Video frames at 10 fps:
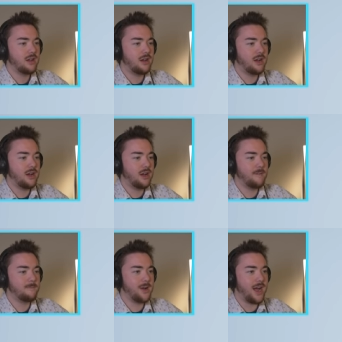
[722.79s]

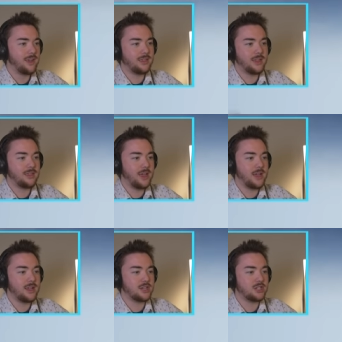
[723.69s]
I think
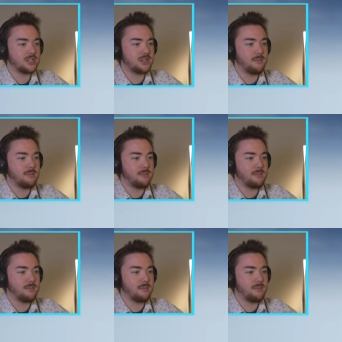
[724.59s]
that it's just a